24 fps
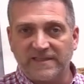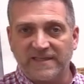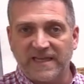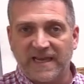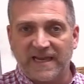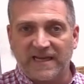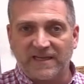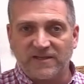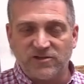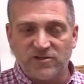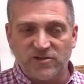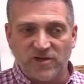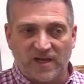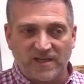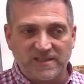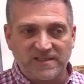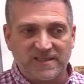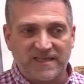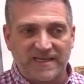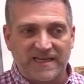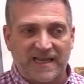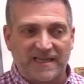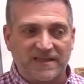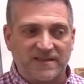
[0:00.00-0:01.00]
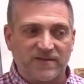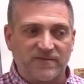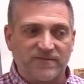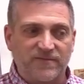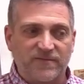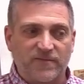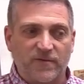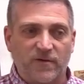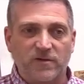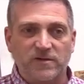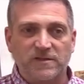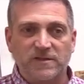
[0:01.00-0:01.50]
take just to get the
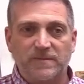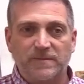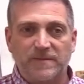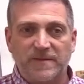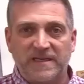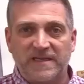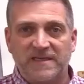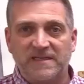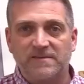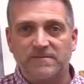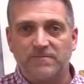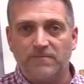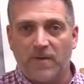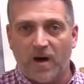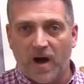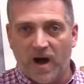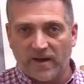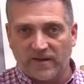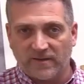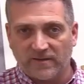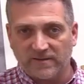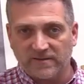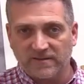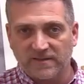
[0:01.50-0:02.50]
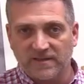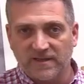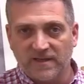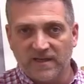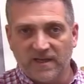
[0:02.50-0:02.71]
first piece modeled.